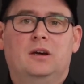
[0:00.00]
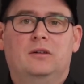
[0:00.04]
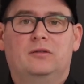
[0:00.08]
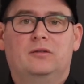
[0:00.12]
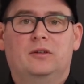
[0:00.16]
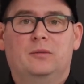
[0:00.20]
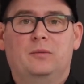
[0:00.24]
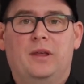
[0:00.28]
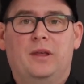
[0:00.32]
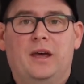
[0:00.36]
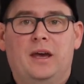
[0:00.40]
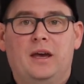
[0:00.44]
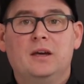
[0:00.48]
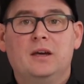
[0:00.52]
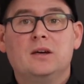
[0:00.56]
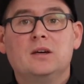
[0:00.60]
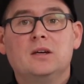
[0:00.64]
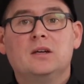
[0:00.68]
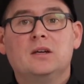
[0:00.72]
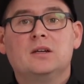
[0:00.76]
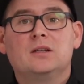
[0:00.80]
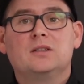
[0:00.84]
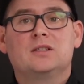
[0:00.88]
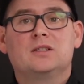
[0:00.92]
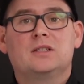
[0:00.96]
From there,
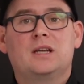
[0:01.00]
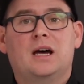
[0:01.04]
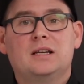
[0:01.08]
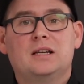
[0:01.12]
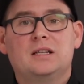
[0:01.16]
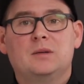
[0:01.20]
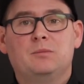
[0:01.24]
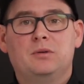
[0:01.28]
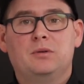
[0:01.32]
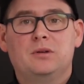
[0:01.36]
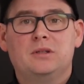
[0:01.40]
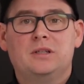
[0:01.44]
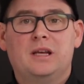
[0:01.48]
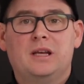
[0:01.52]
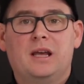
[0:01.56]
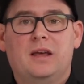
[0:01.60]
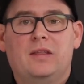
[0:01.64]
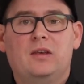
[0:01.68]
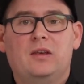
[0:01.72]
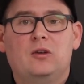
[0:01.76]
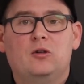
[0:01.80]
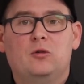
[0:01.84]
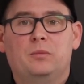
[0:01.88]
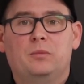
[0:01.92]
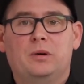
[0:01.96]
start to put
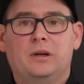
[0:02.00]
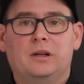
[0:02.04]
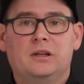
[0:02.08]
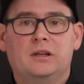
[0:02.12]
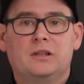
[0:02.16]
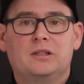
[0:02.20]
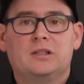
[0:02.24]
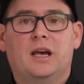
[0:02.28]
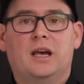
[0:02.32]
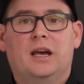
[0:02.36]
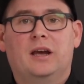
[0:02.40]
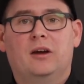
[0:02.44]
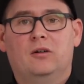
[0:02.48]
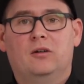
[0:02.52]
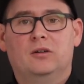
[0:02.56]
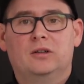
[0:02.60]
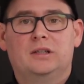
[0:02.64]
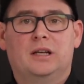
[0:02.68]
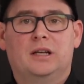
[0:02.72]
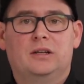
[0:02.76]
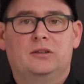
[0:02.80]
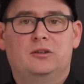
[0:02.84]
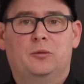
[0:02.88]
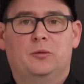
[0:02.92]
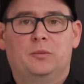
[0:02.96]
together your pillars and
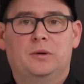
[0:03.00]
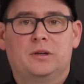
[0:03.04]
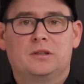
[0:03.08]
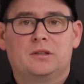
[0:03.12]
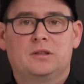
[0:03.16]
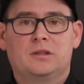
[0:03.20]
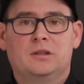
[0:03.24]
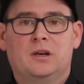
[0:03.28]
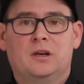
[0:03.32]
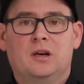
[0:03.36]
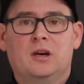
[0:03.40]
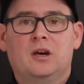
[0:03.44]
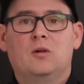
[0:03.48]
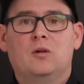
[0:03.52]
content topics.